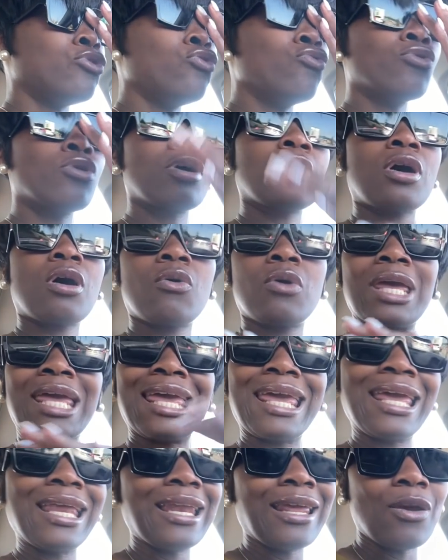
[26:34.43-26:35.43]
You can go
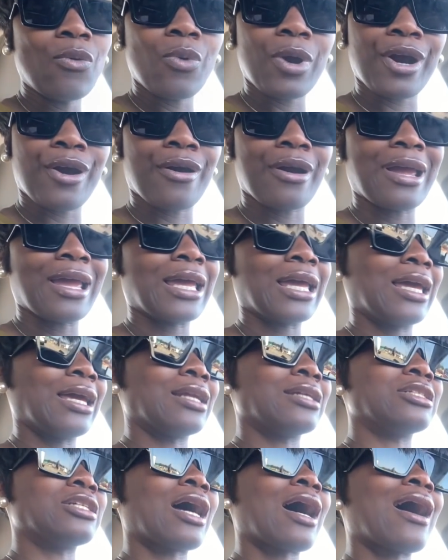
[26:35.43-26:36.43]
anywhere and get
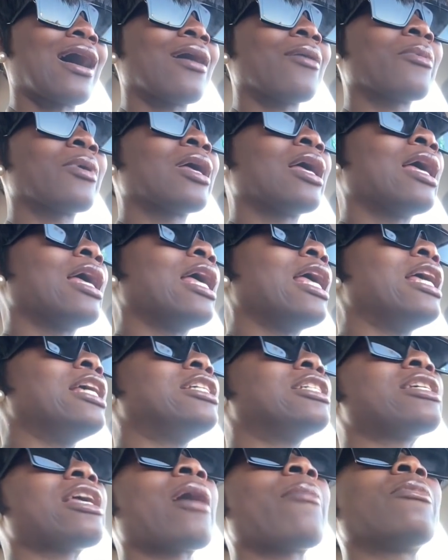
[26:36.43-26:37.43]
a job. It
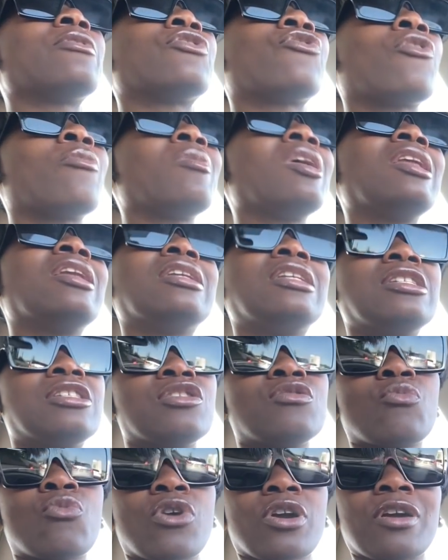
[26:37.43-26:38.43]
just happens for me that this
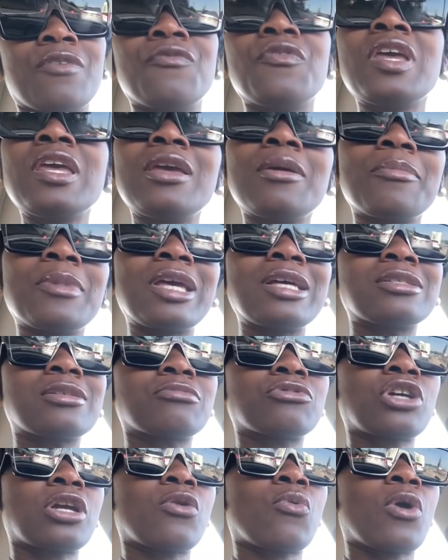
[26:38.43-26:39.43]
is more convenient because I'm
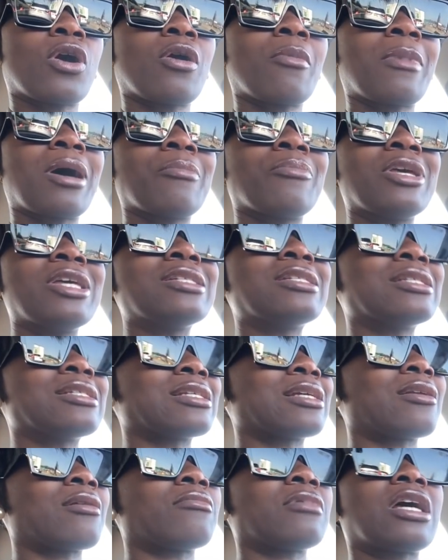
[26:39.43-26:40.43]
trying to work on my business
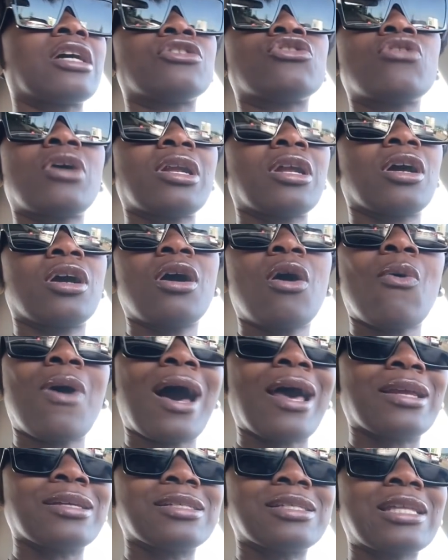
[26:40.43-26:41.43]
and I'm not trying to go
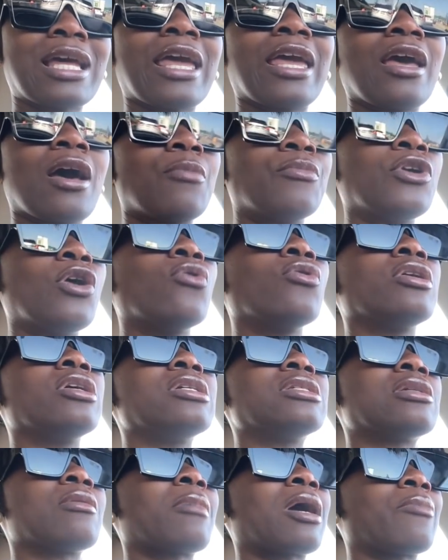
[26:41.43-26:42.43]
out of state. I'm no
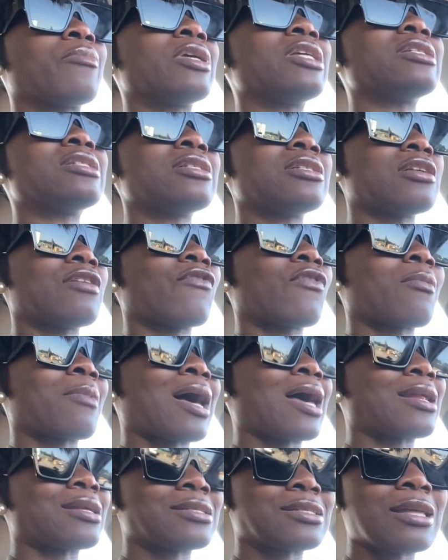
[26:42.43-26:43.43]
good to my business if I'm
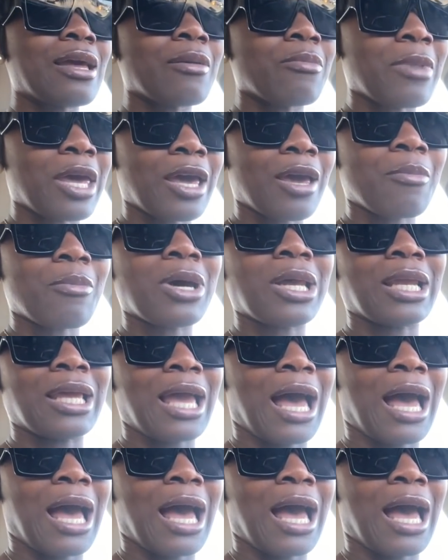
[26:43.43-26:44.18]
out of state making money.